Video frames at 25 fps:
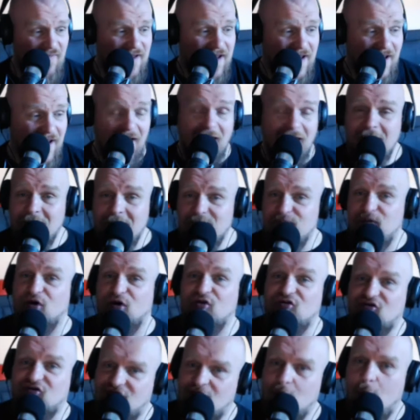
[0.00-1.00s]
me,
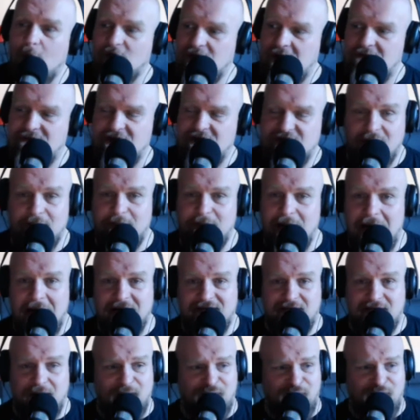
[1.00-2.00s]
there's shows I've listened back
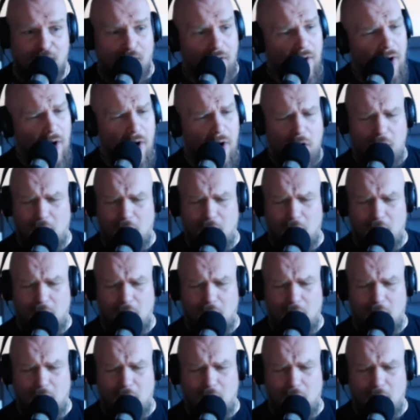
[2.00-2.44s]
to and thought,